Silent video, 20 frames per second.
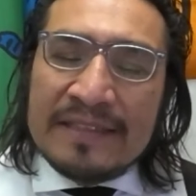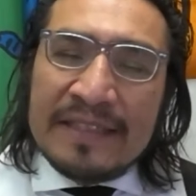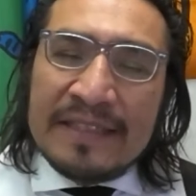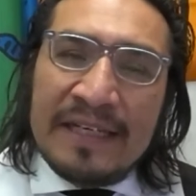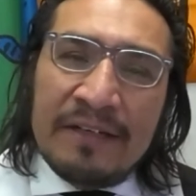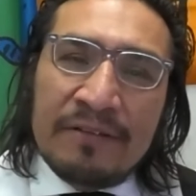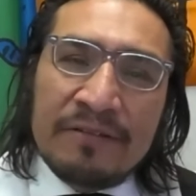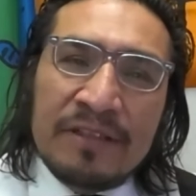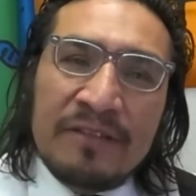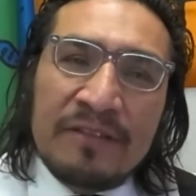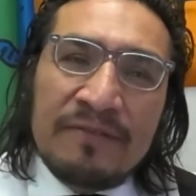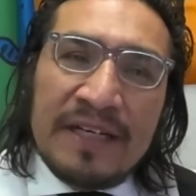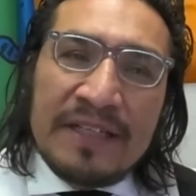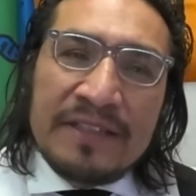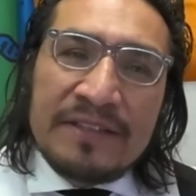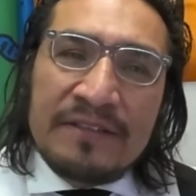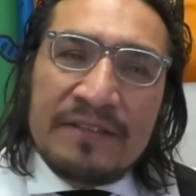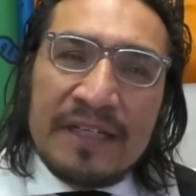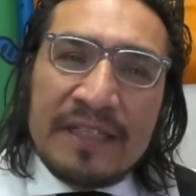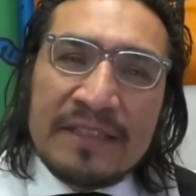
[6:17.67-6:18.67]
a health
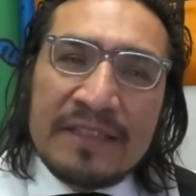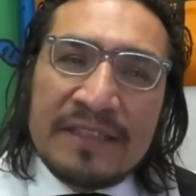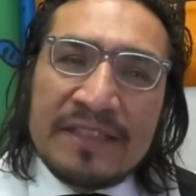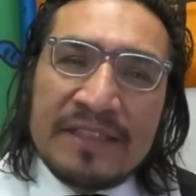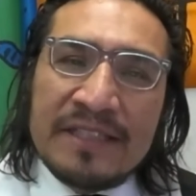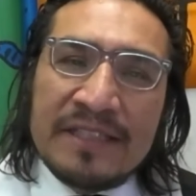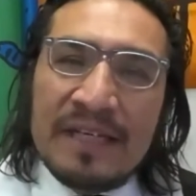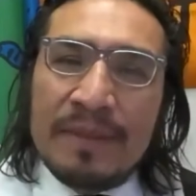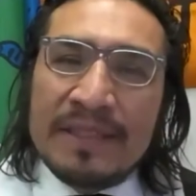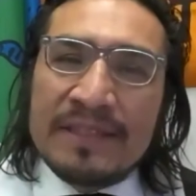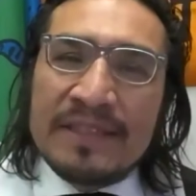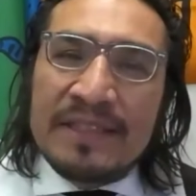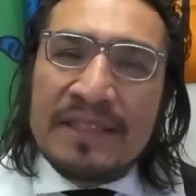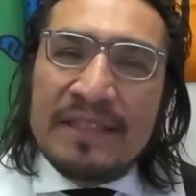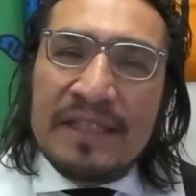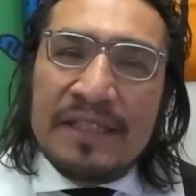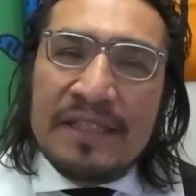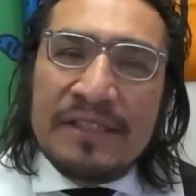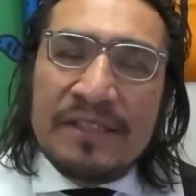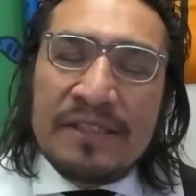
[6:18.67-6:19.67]
advisor at the Snabeski
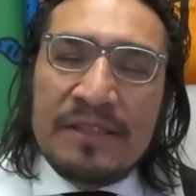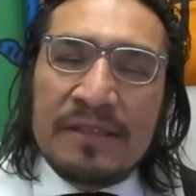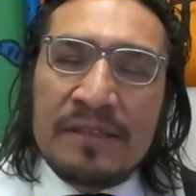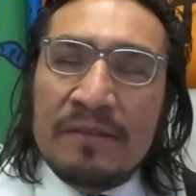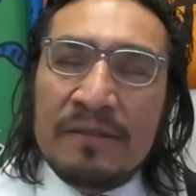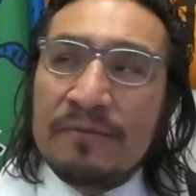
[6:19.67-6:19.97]
Nation,